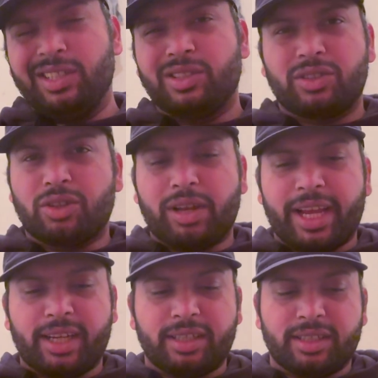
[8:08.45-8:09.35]
So
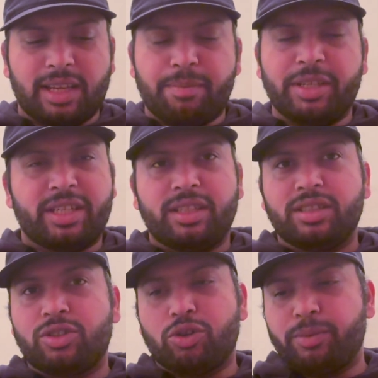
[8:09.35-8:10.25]
like, let me
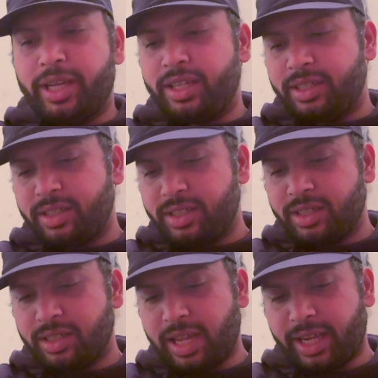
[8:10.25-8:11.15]
show me,
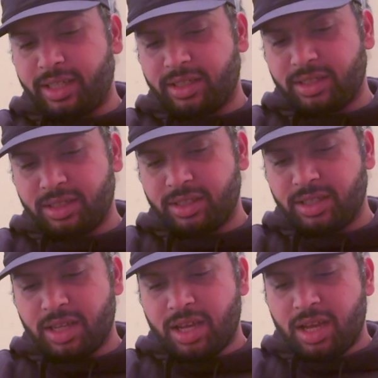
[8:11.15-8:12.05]
like,
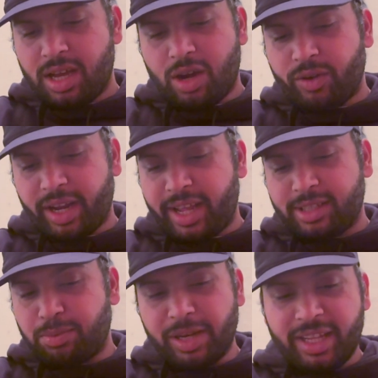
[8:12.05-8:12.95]
how can I
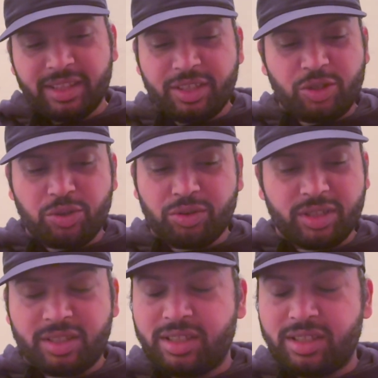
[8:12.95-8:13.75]
explain these shoes.